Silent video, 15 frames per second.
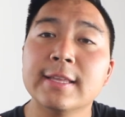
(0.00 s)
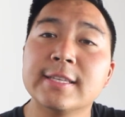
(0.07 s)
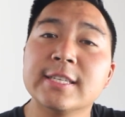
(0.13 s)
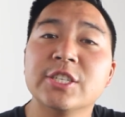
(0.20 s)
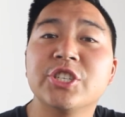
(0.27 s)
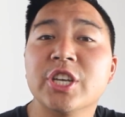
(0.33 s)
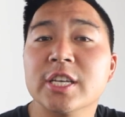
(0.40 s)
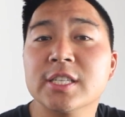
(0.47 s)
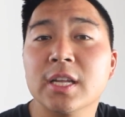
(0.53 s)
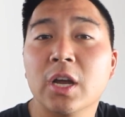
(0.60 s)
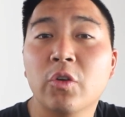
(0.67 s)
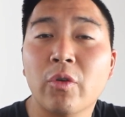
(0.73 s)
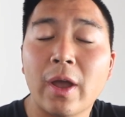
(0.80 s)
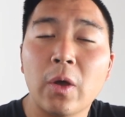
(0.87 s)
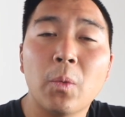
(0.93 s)
this is just a
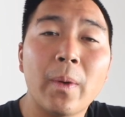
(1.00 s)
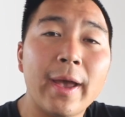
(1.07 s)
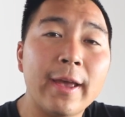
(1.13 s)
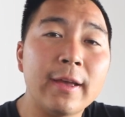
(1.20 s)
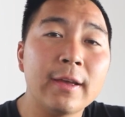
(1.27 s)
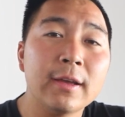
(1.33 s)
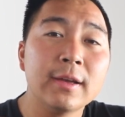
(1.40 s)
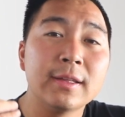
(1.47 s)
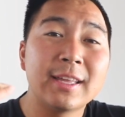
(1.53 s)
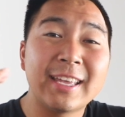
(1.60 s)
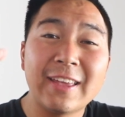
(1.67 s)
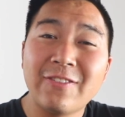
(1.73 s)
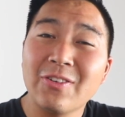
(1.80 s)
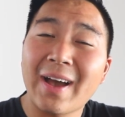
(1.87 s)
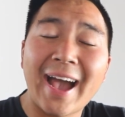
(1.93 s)
great way to
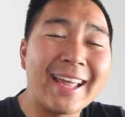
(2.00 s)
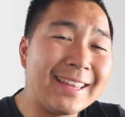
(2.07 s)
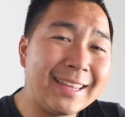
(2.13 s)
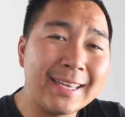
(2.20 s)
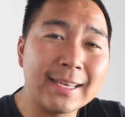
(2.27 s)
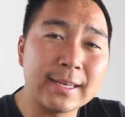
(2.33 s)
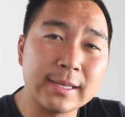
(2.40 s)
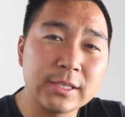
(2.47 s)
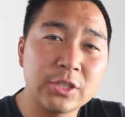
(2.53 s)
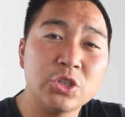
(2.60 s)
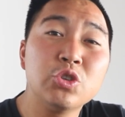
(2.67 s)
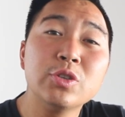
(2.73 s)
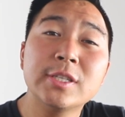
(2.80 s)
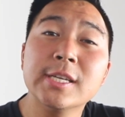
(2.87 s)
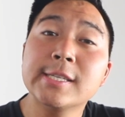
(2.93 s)
give you ideas.
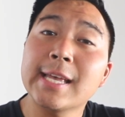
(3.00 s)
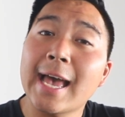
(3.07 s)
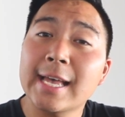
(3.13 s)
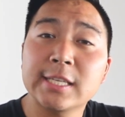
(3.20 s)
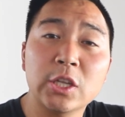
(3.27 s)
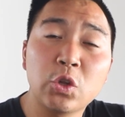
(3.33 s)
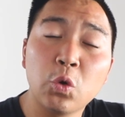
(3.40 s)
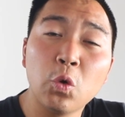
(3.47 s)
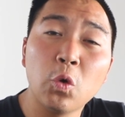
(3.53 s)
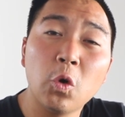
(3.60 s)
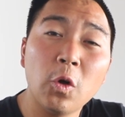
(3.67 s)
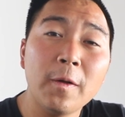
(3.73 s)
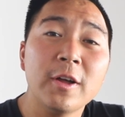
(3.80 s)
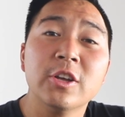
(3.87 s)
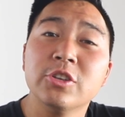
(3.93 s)
Use this as a
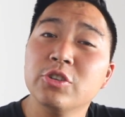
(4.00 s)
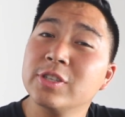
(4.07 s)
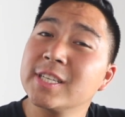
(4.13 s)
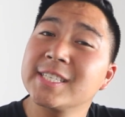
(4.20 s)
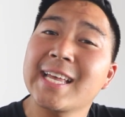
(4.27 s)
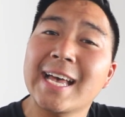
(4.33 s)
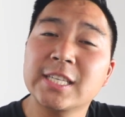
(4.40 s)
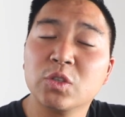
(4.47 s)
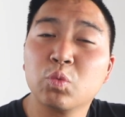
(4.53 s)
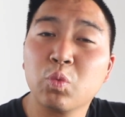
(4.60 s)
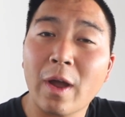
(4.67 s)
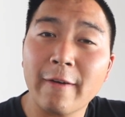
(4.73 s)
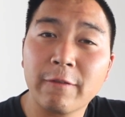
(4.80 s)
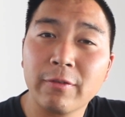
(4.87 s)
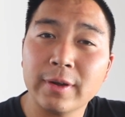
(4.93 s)
tool, use this as a
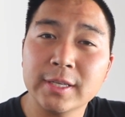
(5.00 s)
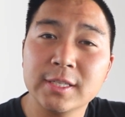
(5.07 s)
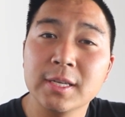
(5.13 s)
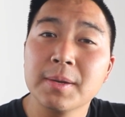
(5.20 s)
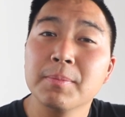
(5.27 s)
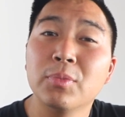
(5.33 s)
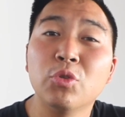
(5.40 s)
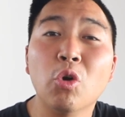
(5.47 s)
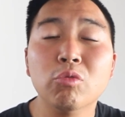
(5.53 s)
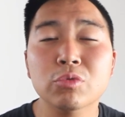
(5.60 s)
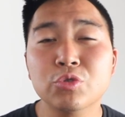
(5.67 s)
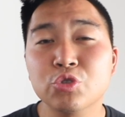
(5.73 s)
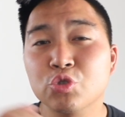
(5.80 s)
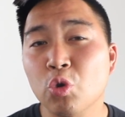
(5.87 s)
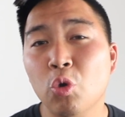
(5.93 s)
reference, but don't
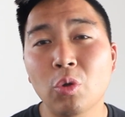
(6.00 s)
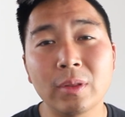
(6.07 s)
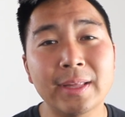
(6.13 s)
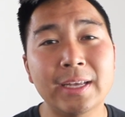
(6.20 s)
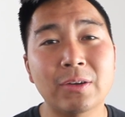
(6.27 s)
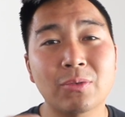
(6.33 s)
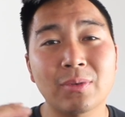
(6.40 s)
solely